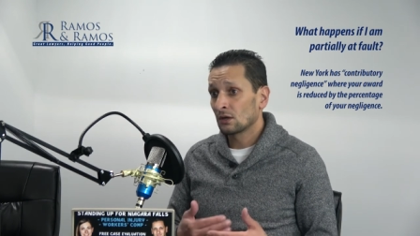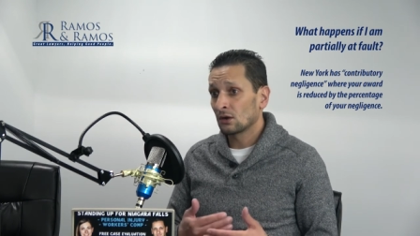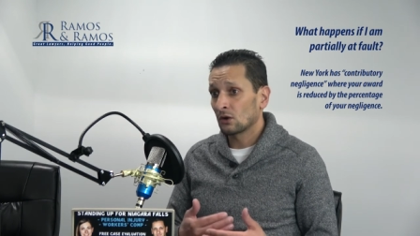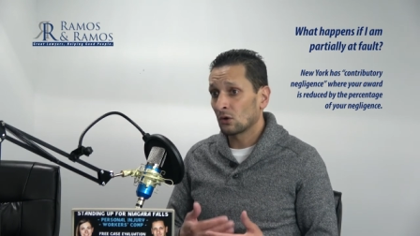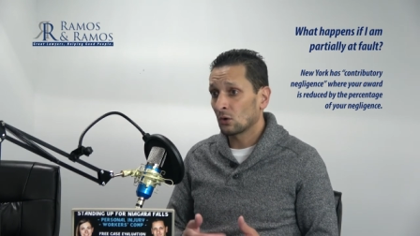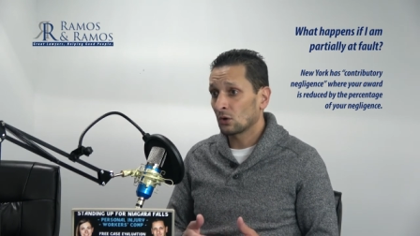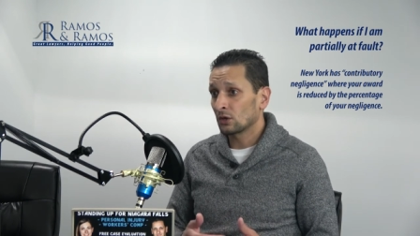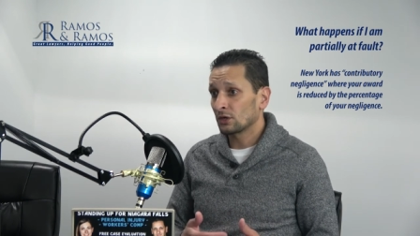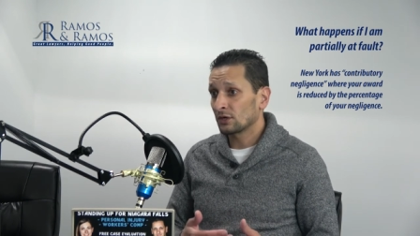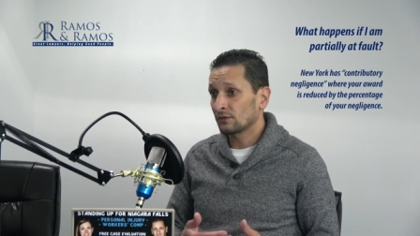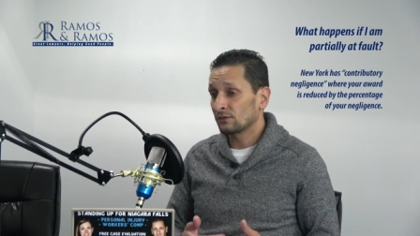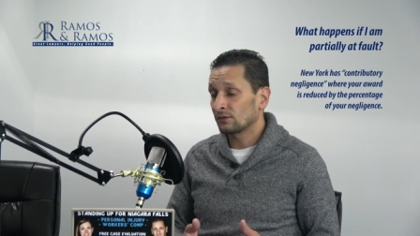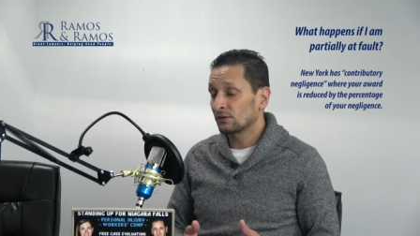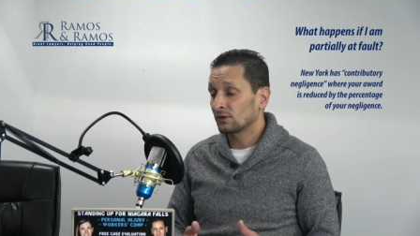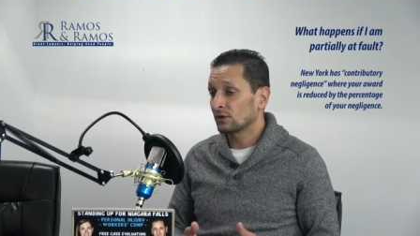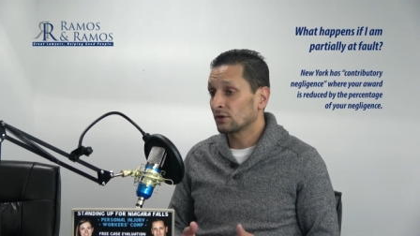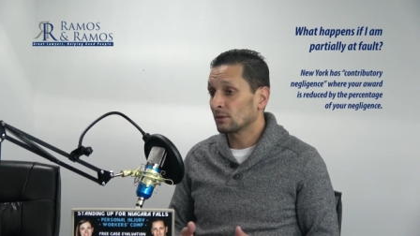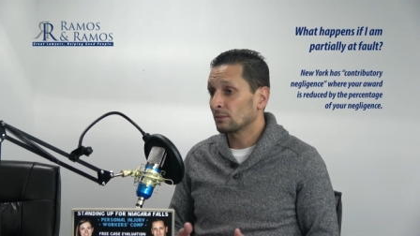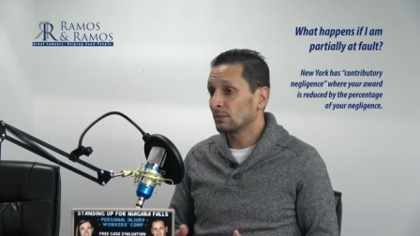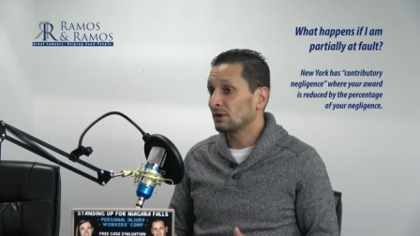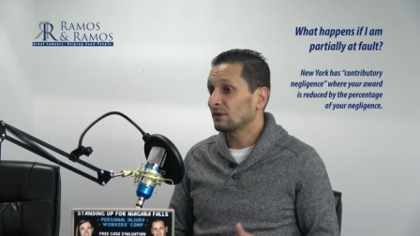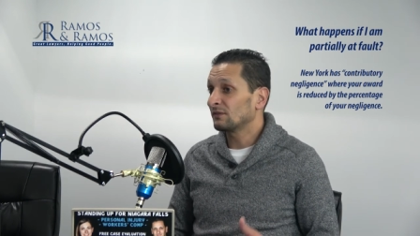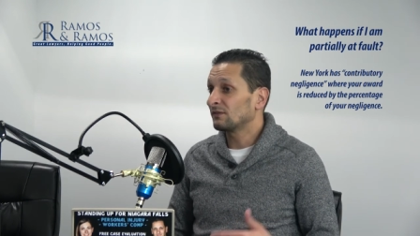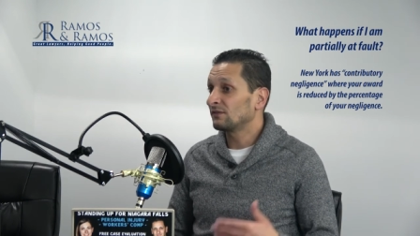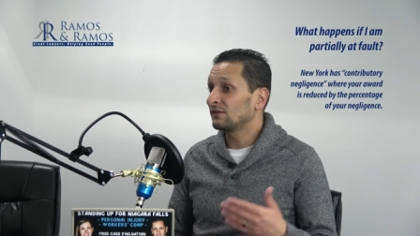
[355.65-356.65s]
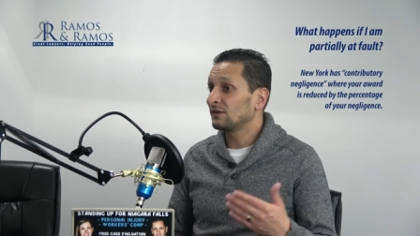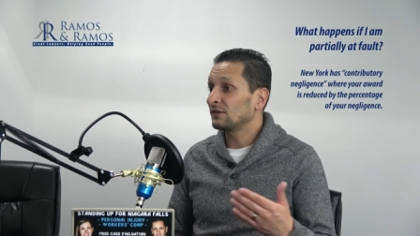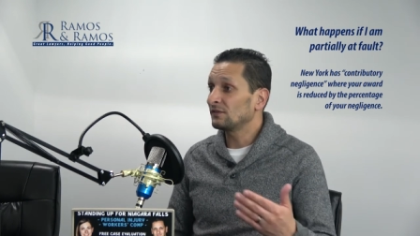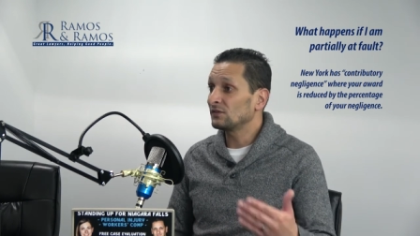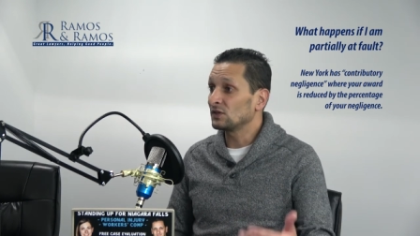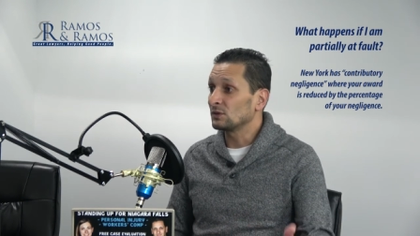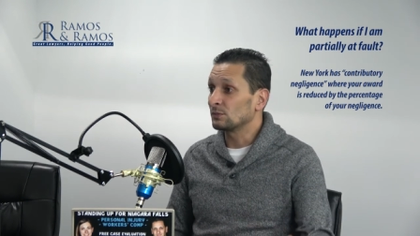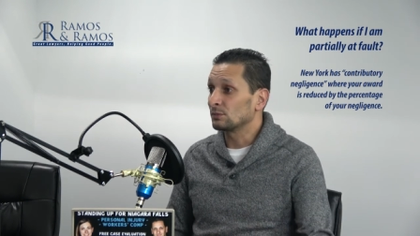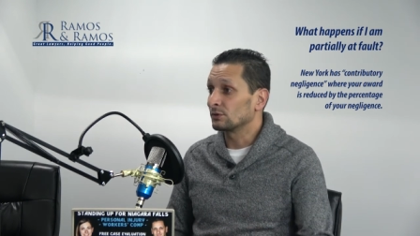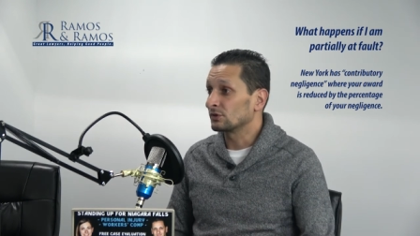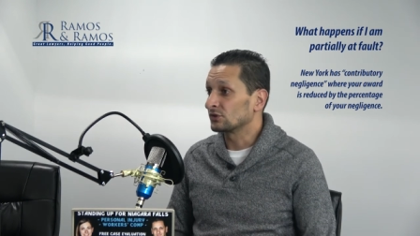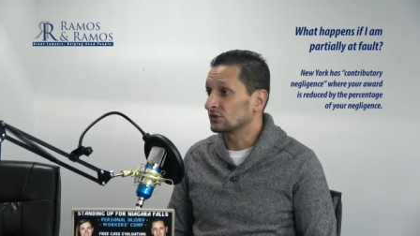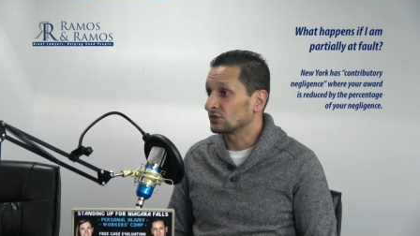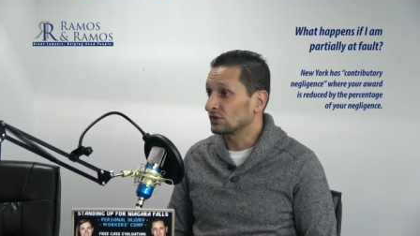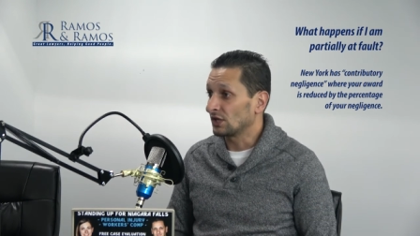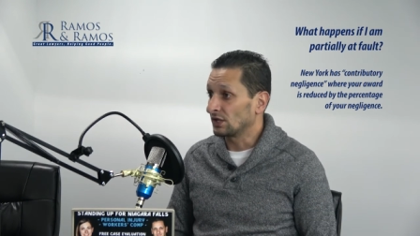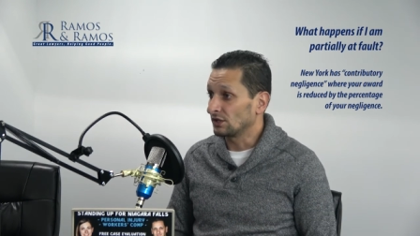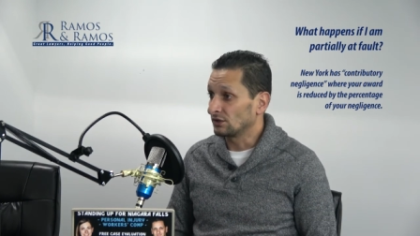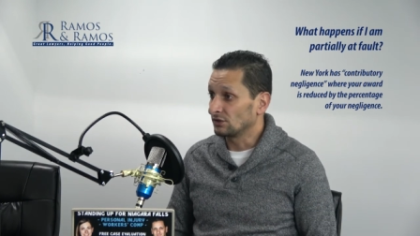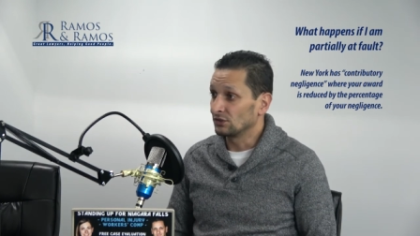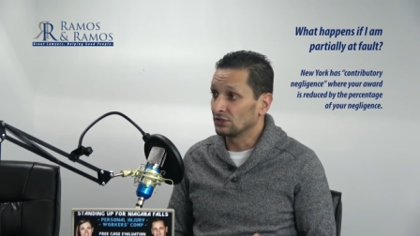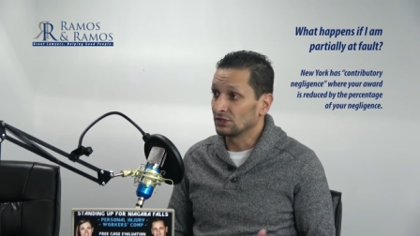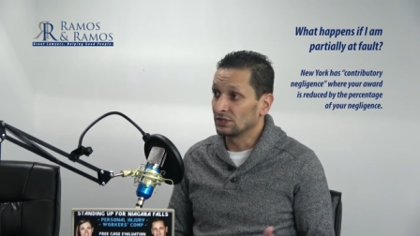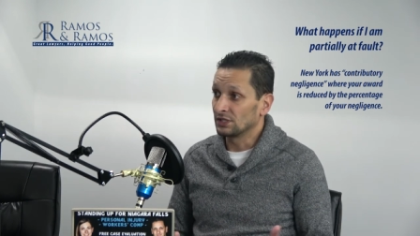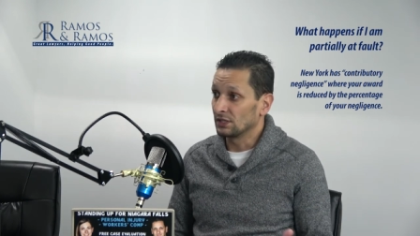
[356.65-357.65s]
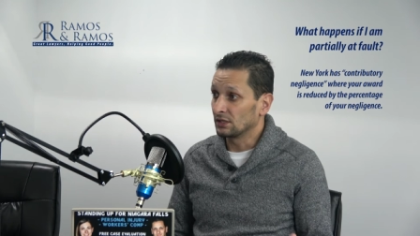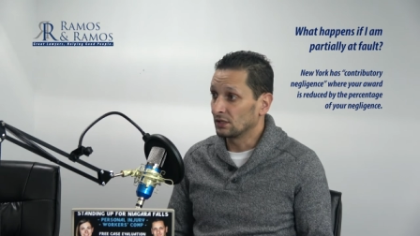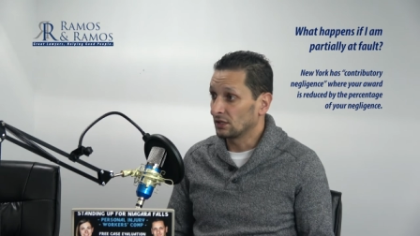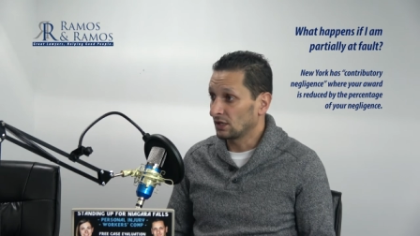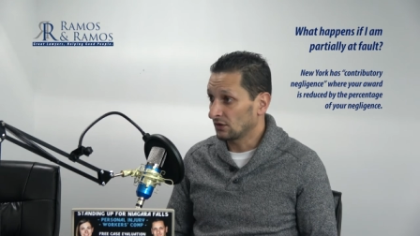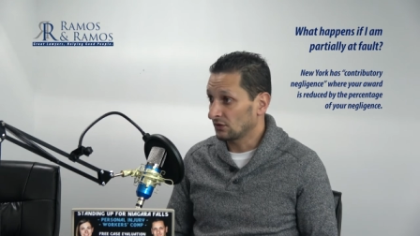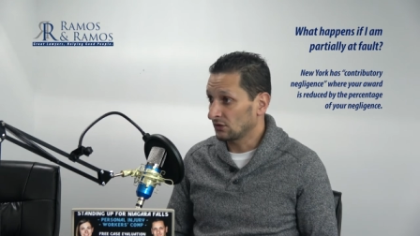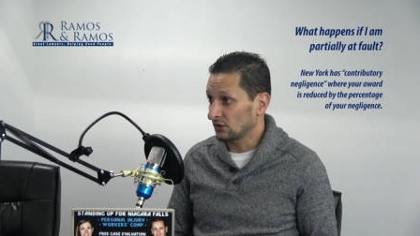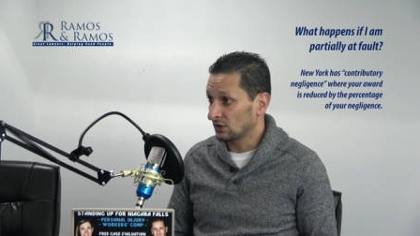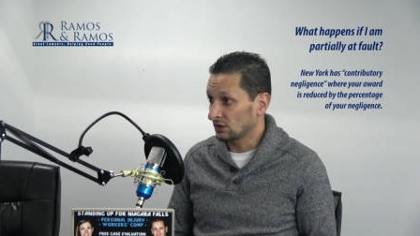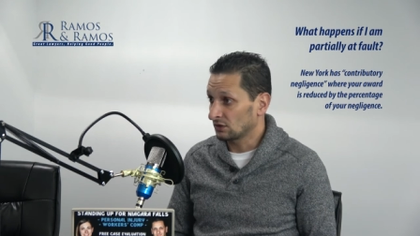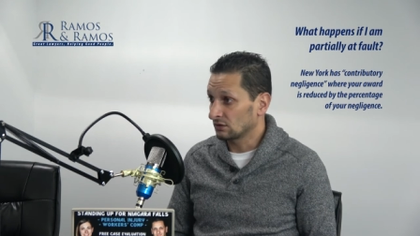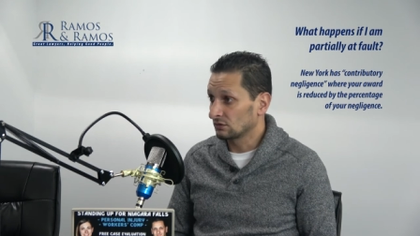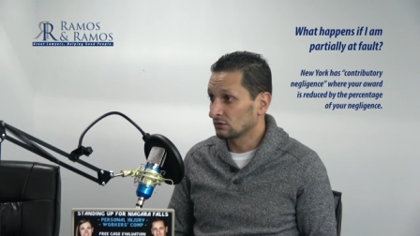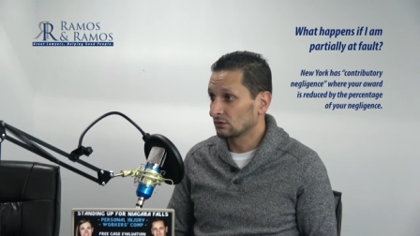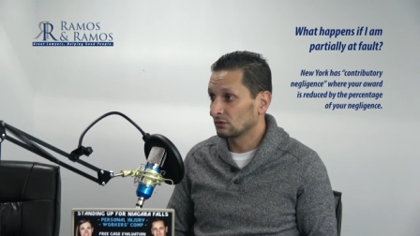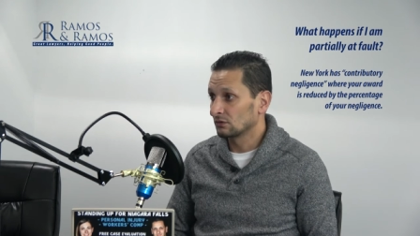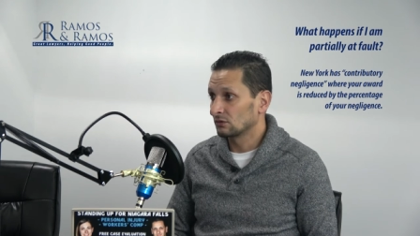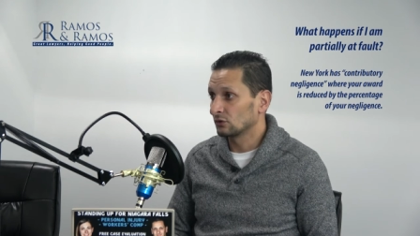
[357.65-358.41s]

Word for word: or if you're above fifty percent, you get nothing.